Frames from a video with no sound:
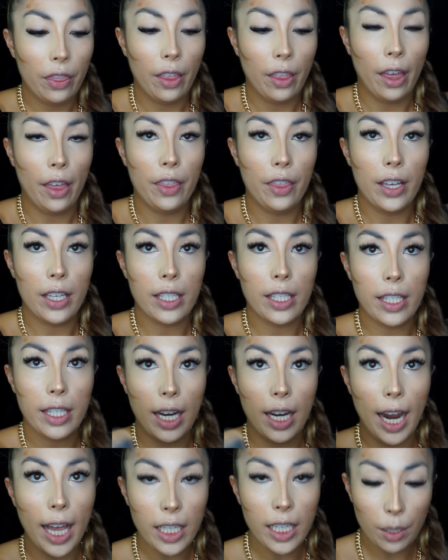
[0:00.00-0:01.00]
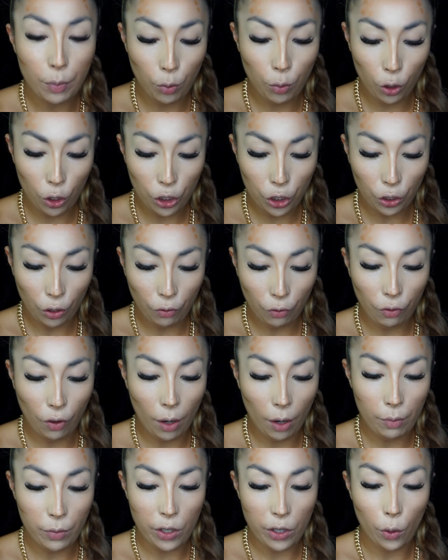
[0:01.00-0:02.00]
this slant brush
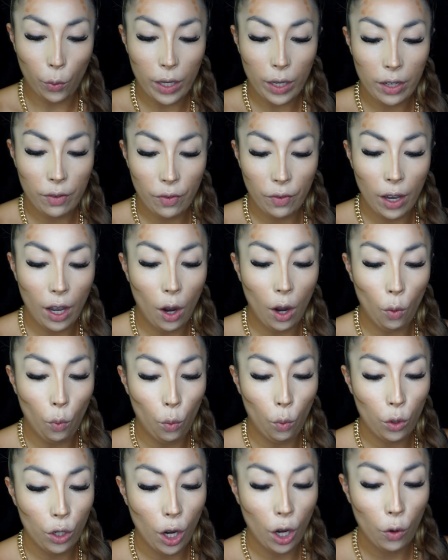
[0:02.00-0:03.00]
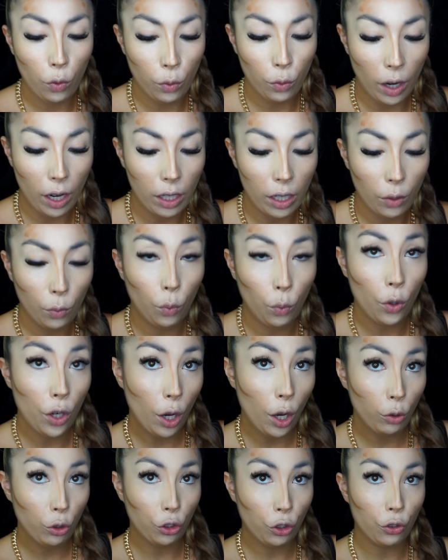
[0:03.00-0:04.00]
from Zoeva
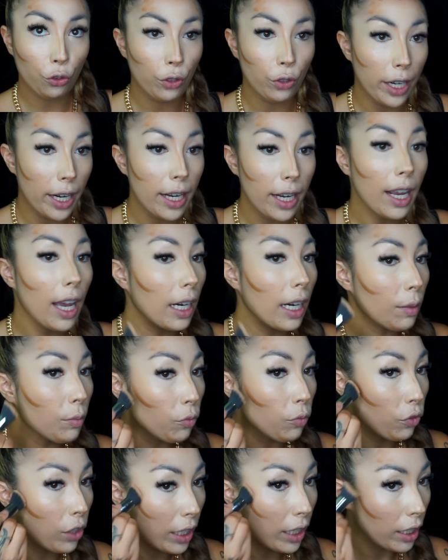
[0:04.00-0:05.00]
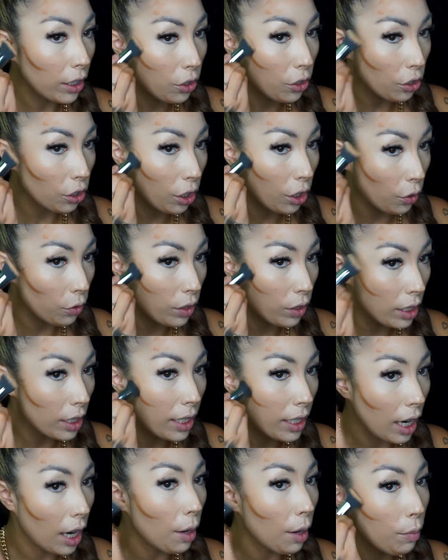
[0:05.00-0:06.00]
103, and I'm really just going to
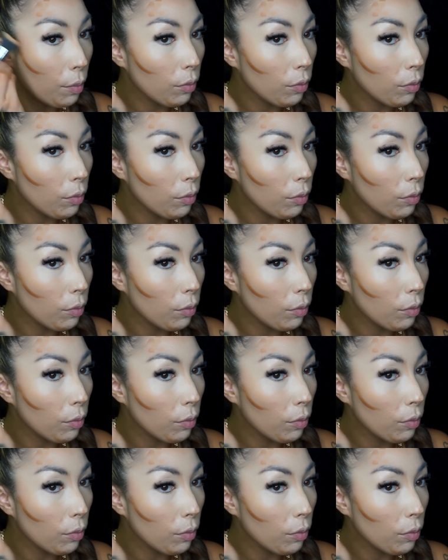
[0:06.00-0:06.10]
start